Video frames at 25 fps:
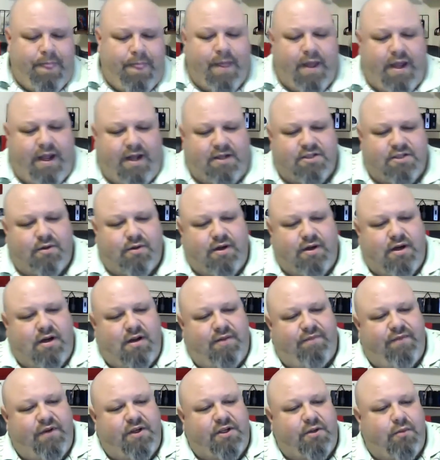Yeah, so I got it
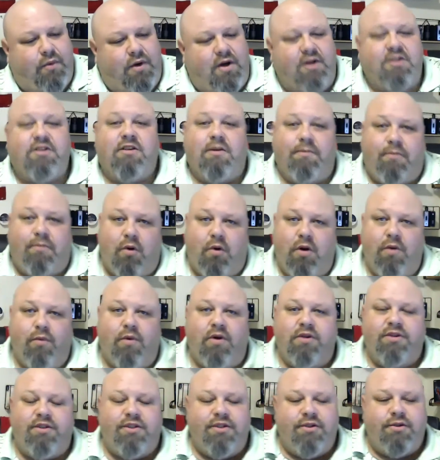at 50 watts at a
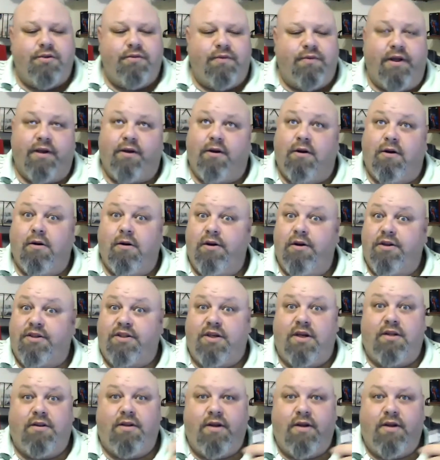0.12. I think I already said